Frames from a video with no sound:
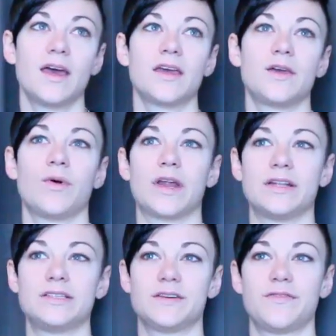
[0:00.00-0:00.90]
He
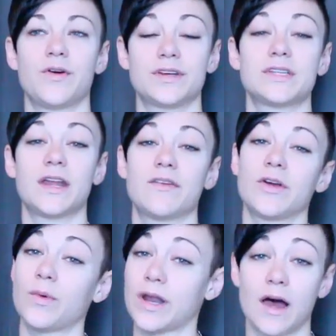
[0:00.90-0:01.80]
wanted to focus on
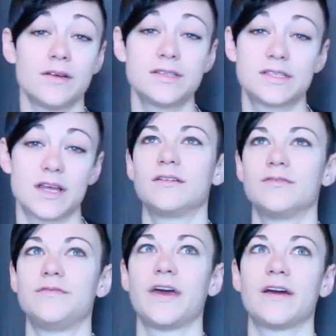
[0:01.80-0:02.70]
everyone else.
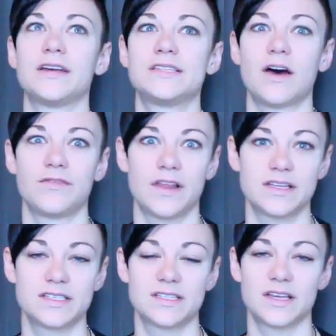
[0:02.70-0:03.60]
Very
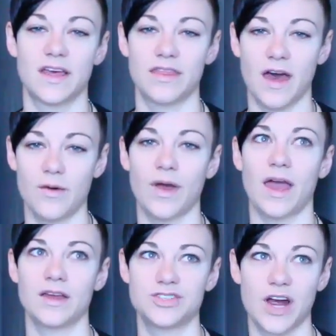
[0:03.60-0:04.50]
selfless in that
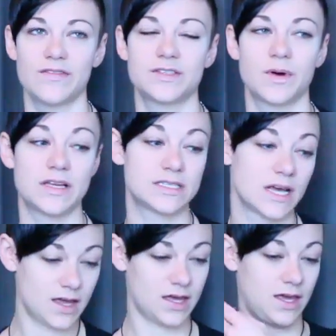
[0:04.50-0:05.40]
way, Travis was.
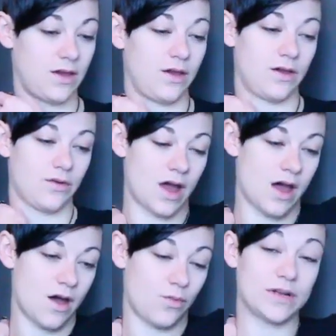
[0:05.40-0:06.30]
He
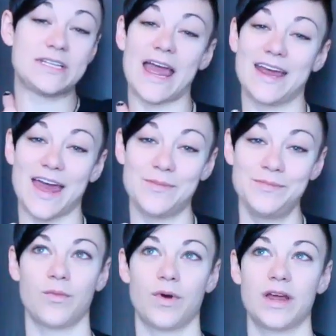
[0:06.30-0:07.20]
went to A&M
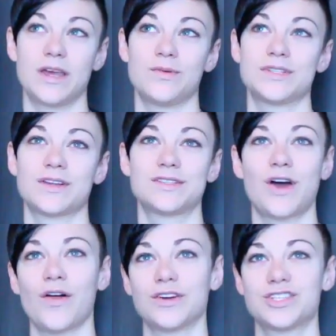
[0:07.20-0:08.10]
where he was on
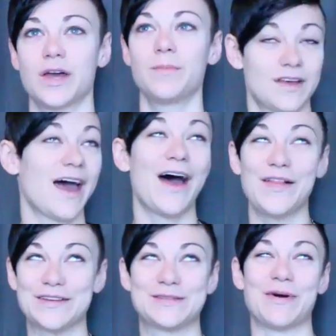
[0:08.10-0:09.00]
scholarship,
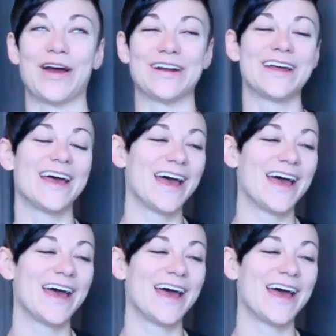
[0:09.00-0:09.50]
hella smart.